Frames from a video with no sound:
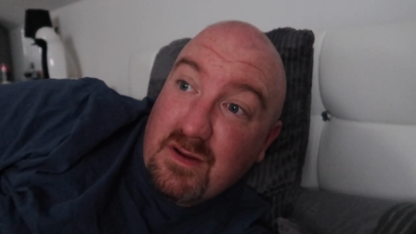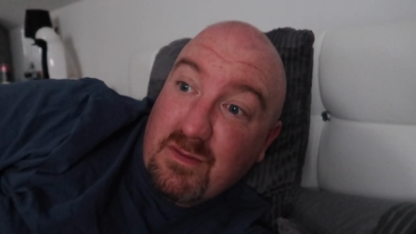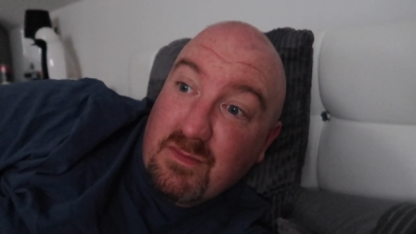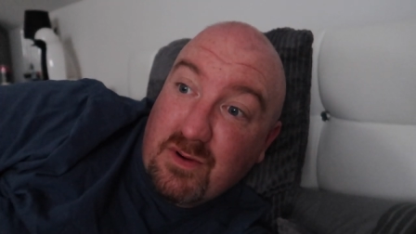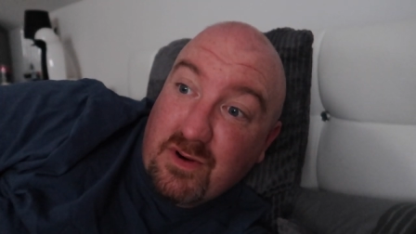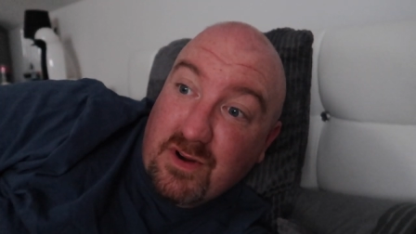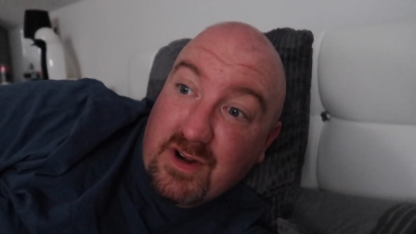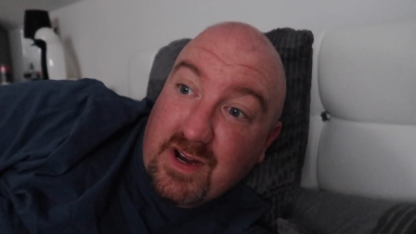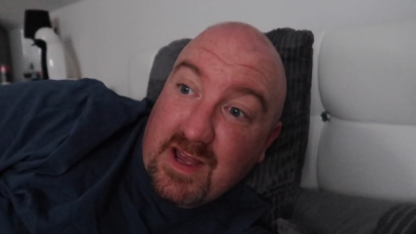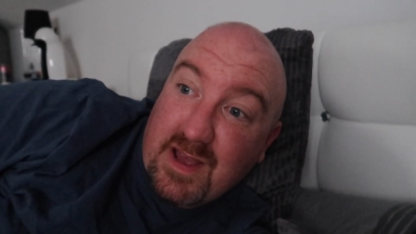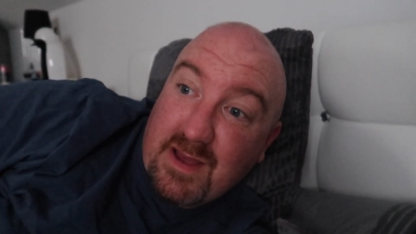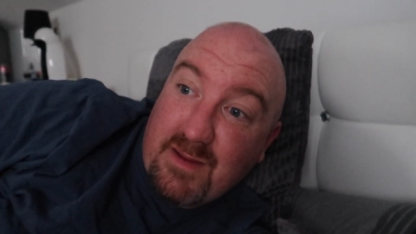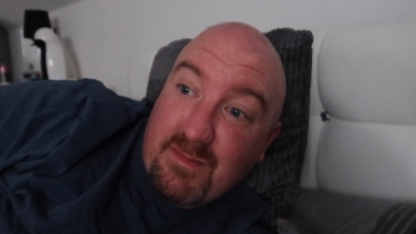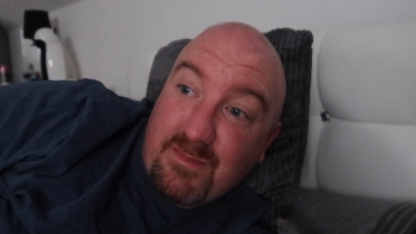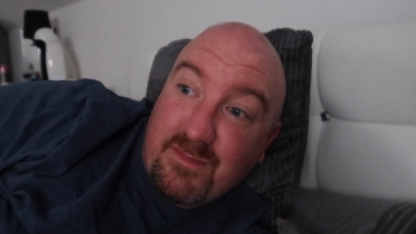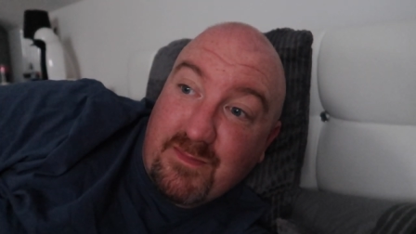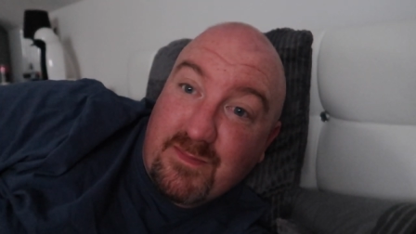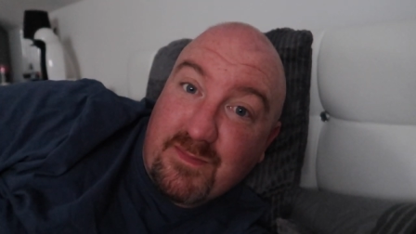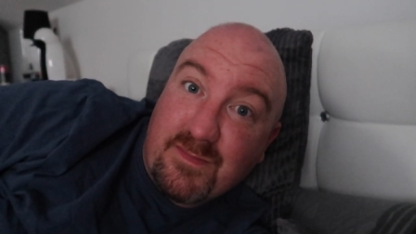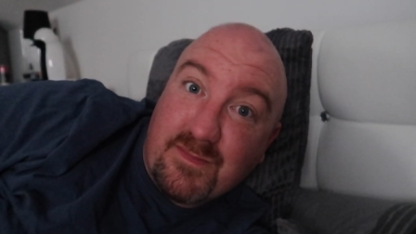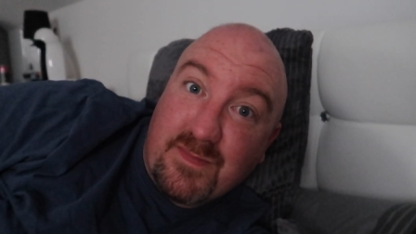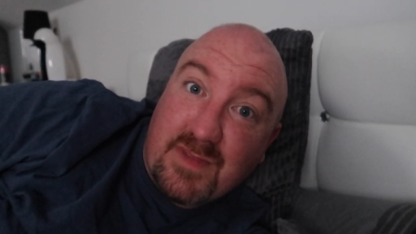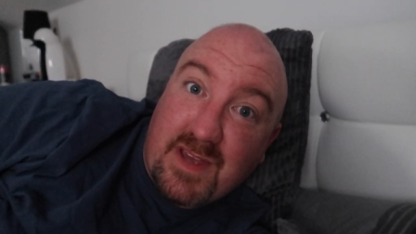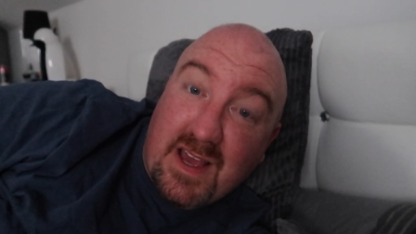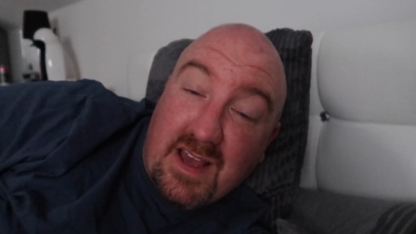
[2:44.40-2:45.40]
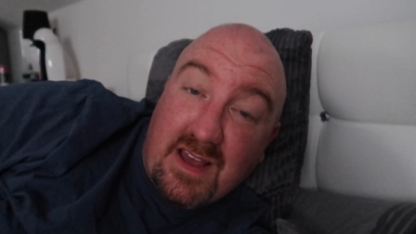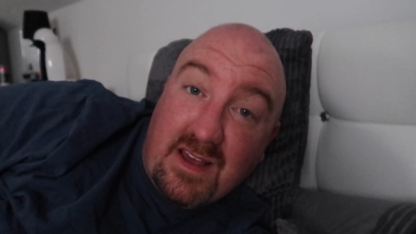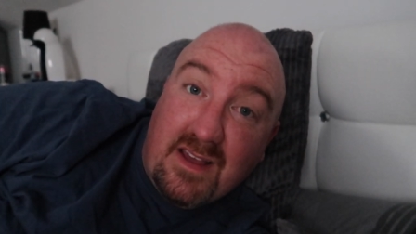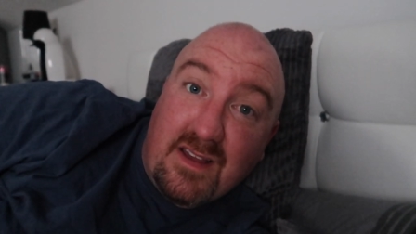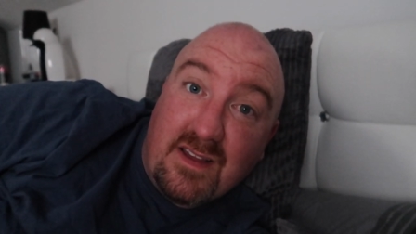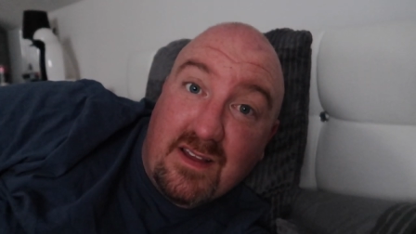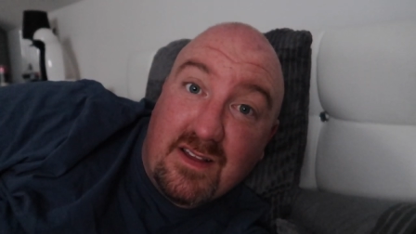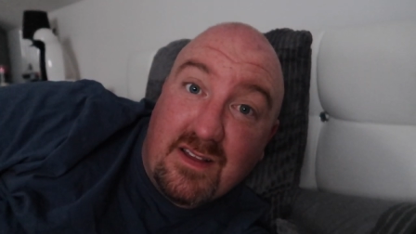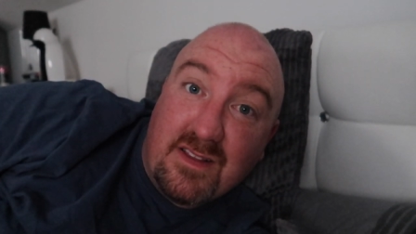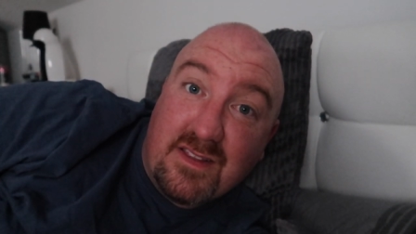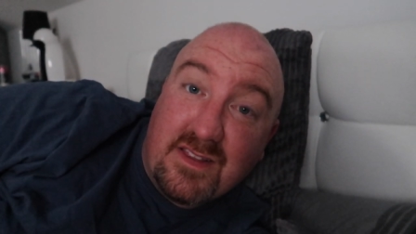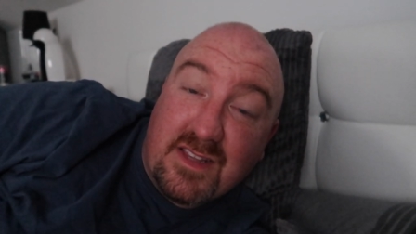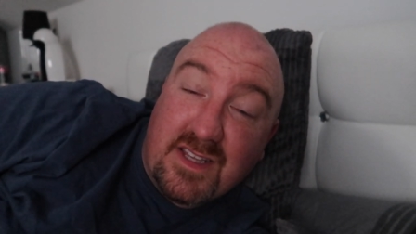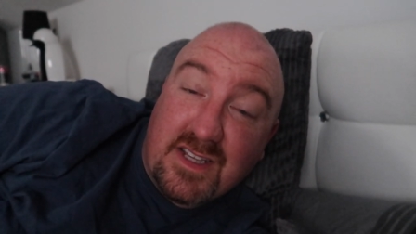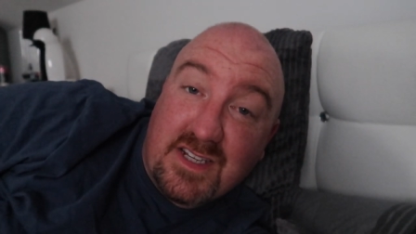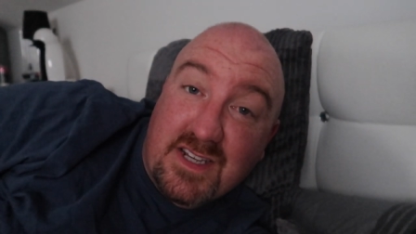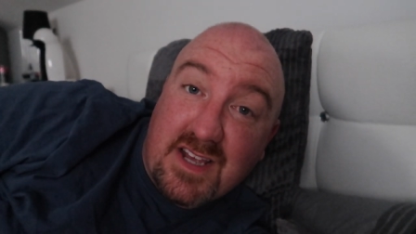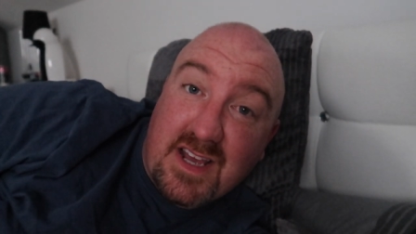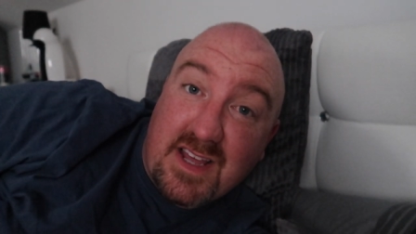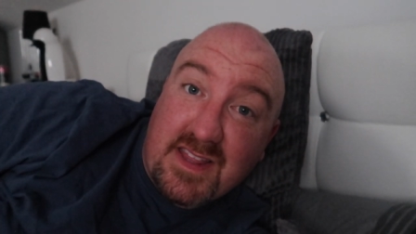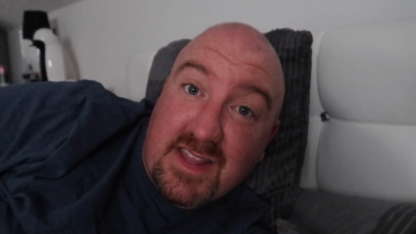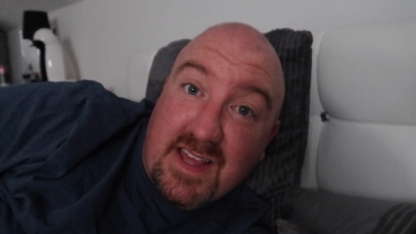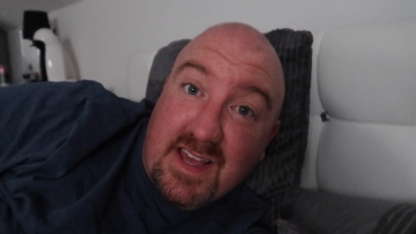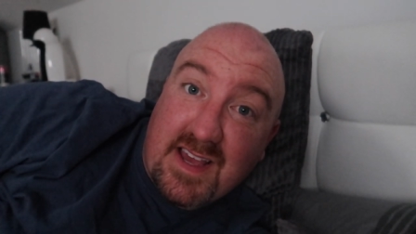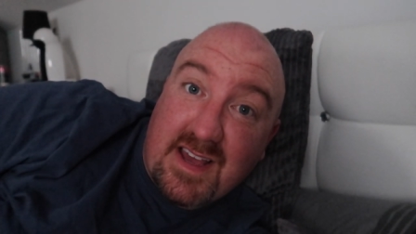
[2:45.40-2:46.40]
But um, yeah, they
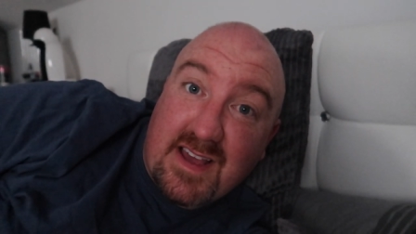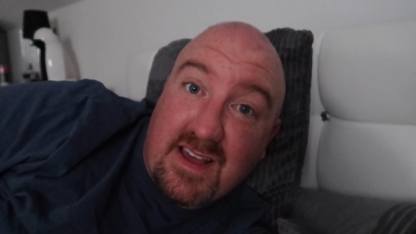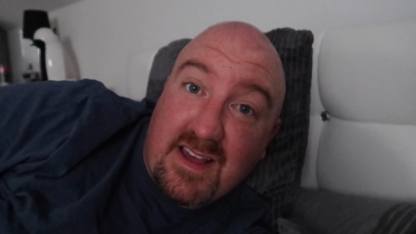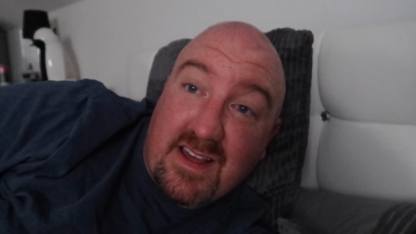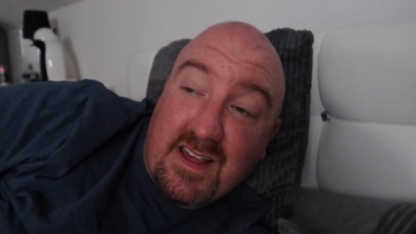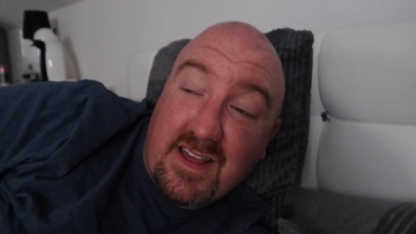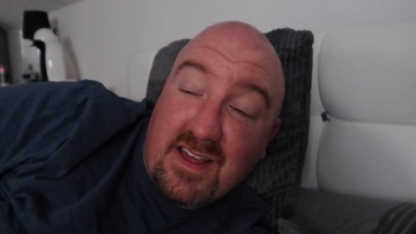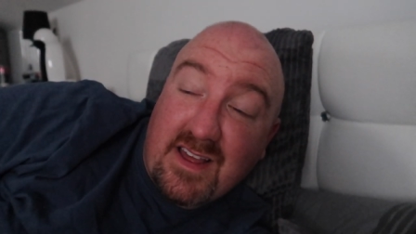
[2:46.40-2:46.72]
said there.